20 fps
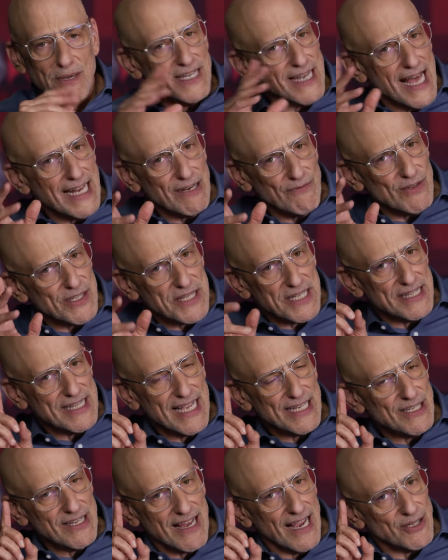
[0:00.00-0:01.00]
But not everything
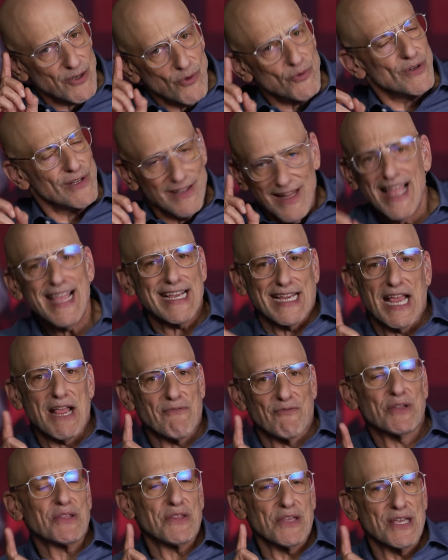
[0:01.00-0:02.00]
I don't like
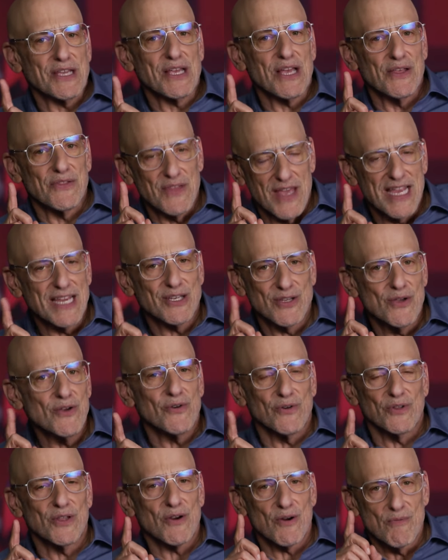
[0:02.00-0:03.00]
everything they
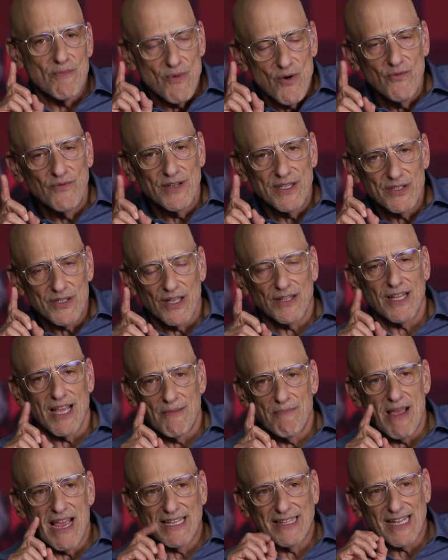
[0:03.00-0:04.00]
do. There are movies that
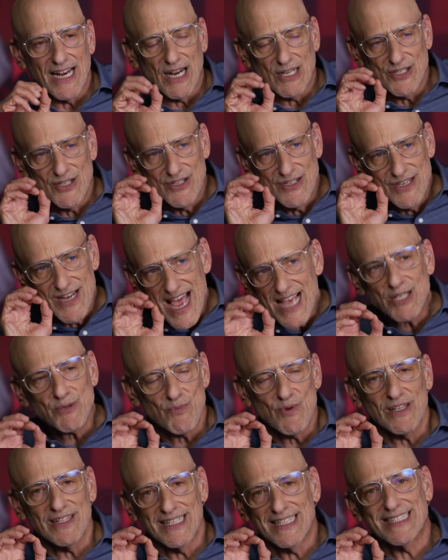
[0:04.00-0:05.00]
they make that I
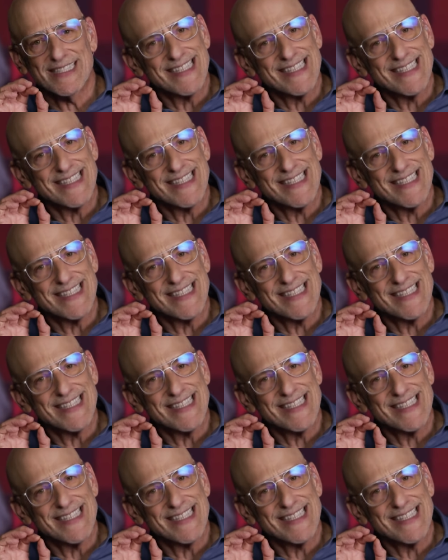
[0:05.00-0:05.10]
desperately